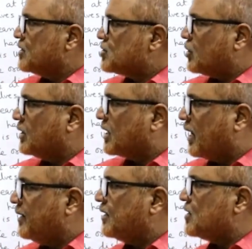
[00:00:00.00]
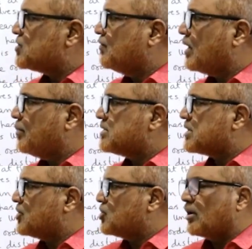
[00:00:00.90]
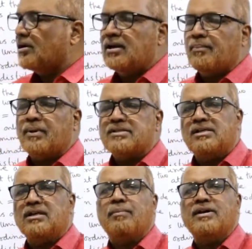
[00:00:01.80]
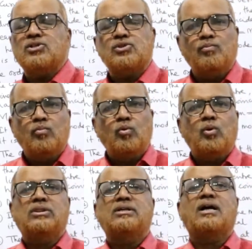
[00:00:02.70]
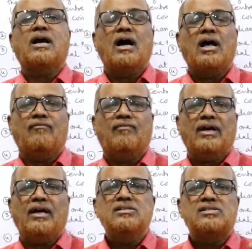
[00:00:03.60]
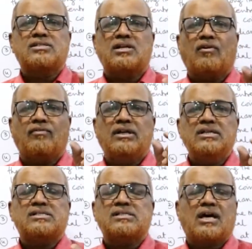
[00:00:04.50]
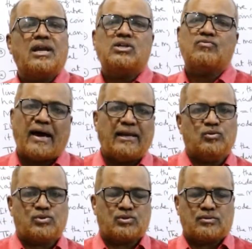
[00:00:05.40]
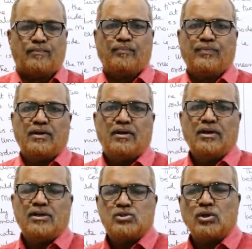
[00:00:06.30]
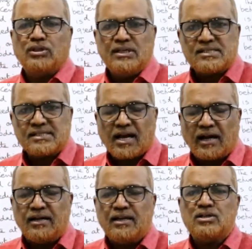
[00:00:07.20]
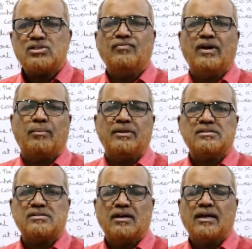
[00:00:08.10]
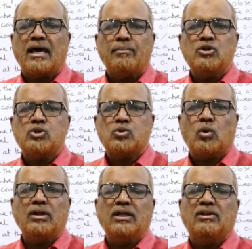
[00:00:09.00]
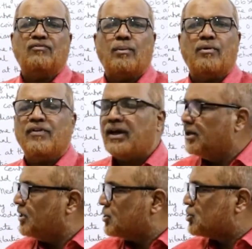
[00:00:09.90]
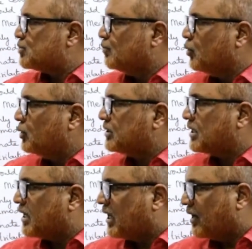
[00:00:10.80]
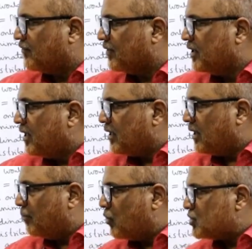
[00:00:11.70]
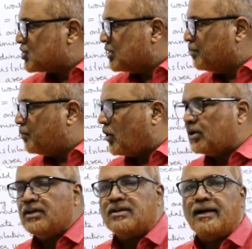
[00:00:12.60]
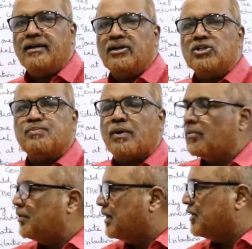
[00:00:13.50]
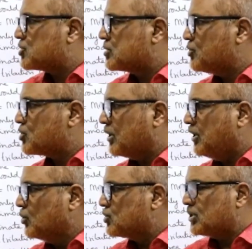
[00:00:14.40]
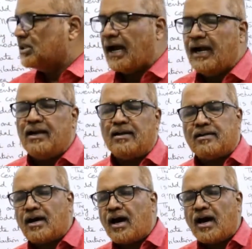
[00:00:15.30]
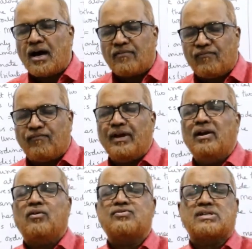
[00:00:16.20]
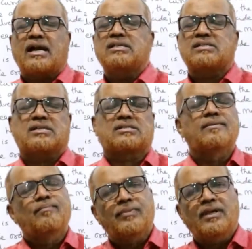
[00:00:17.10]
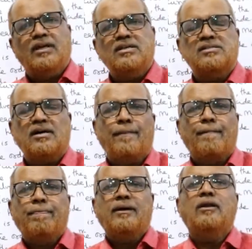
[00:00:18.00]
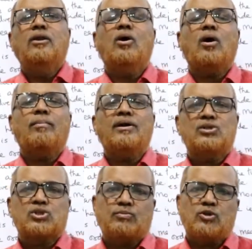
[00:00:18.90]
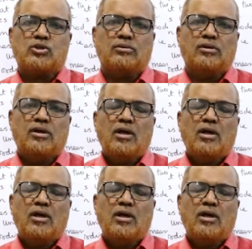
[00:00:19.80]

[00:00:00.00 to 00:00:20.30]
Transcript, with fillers: So the continuous variables are generally represented by a smooth curve instead of discrete values. So these continuous variables can be shown in the form of a smooth curve. The most important continuous probability distribution used in the entire field of statistics is the normal distribution.